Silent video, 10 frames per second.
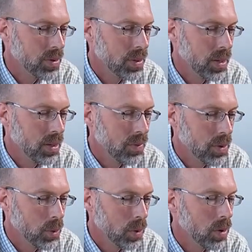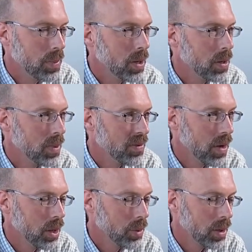an individual who appeared to be
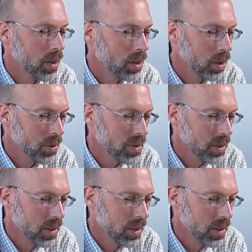following her closely.